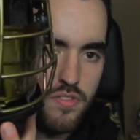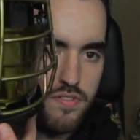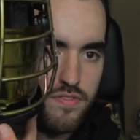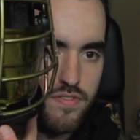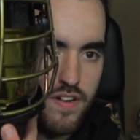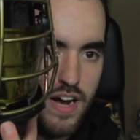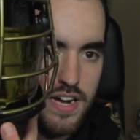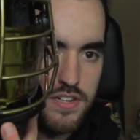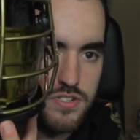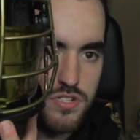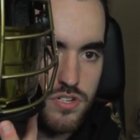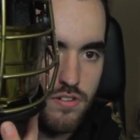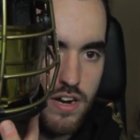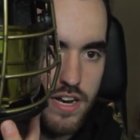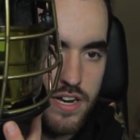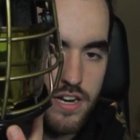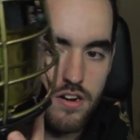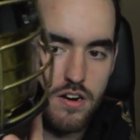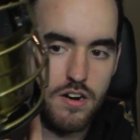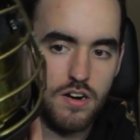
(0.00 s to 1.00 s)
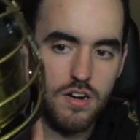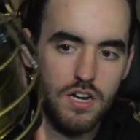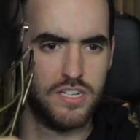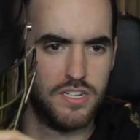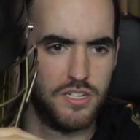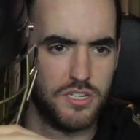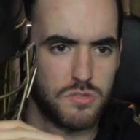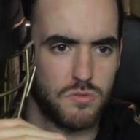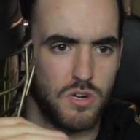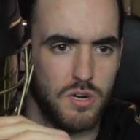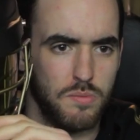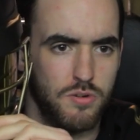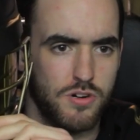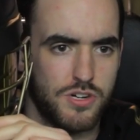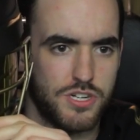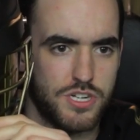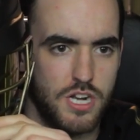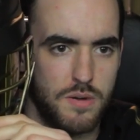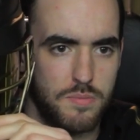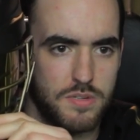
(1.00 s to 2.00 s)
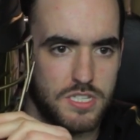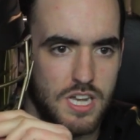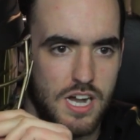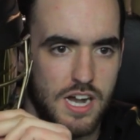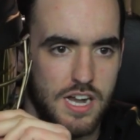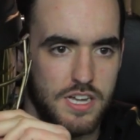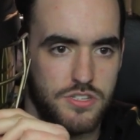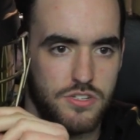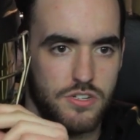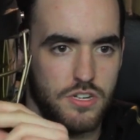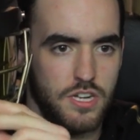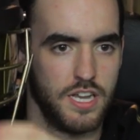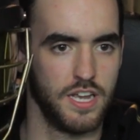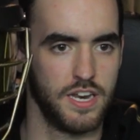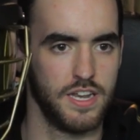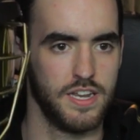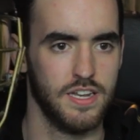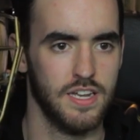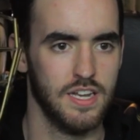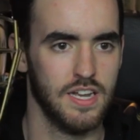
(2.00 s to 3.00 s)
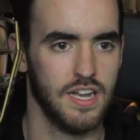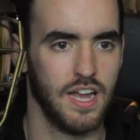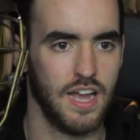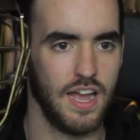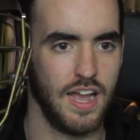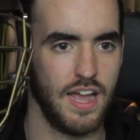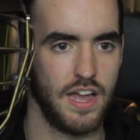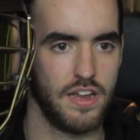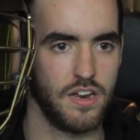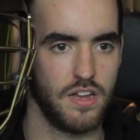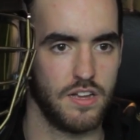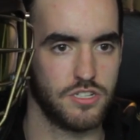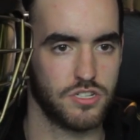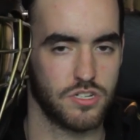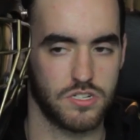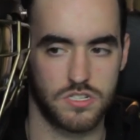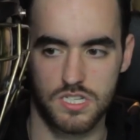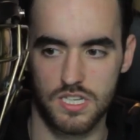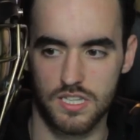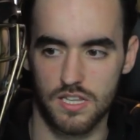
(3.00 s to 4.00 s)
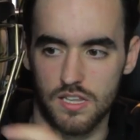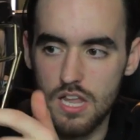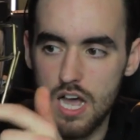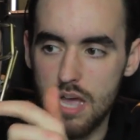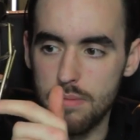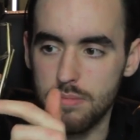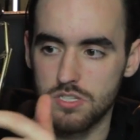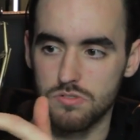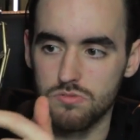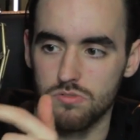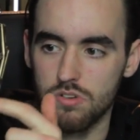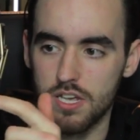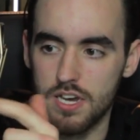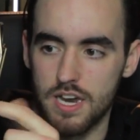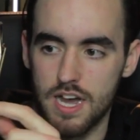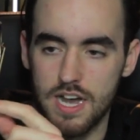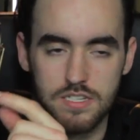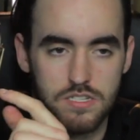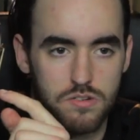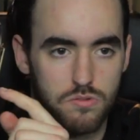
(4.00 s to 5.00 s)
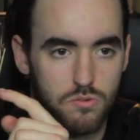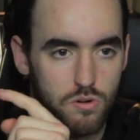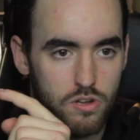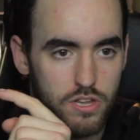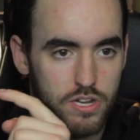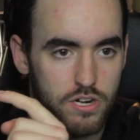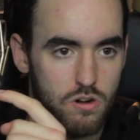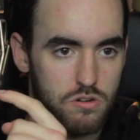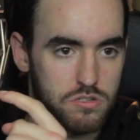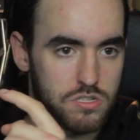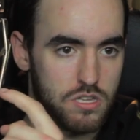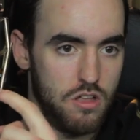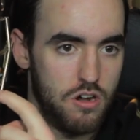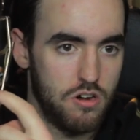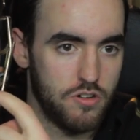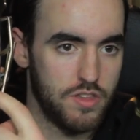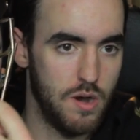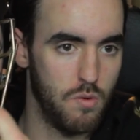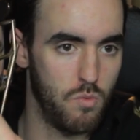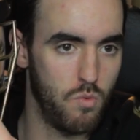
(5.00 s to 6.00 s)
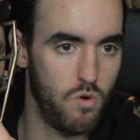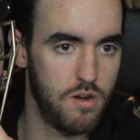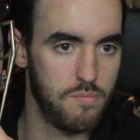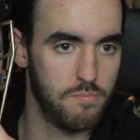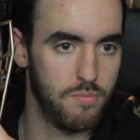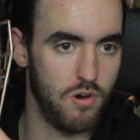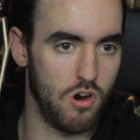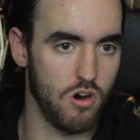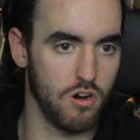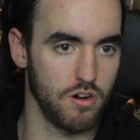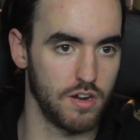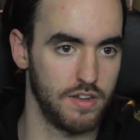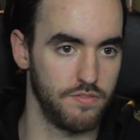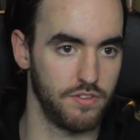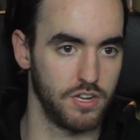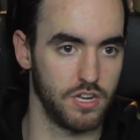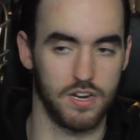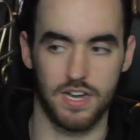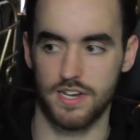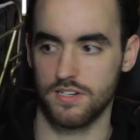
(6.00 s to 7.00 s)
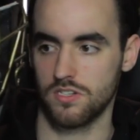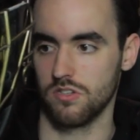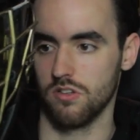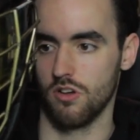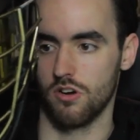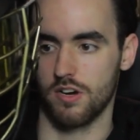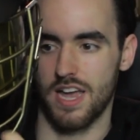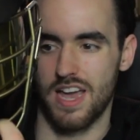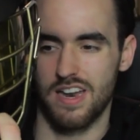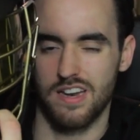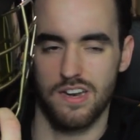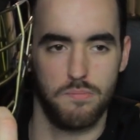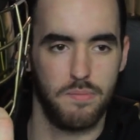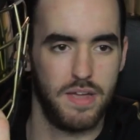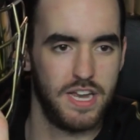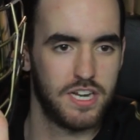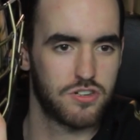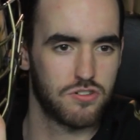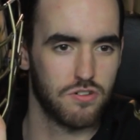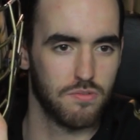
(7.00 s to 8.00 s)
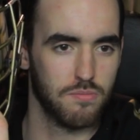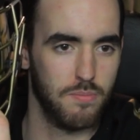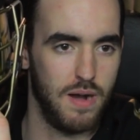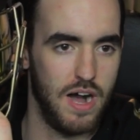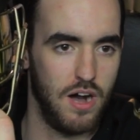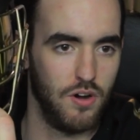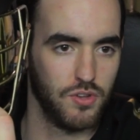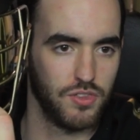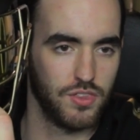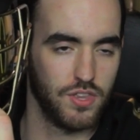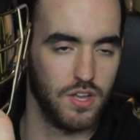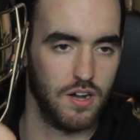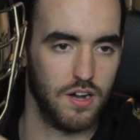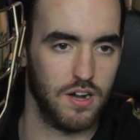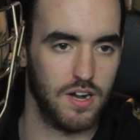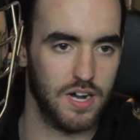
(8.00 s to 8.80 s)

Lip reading: of the visor right here. You just wanna push it up as high as you can get it. And as you can see, the alignment's really nice. It really goes along that one bar, giving a nice look, and it makes your mouth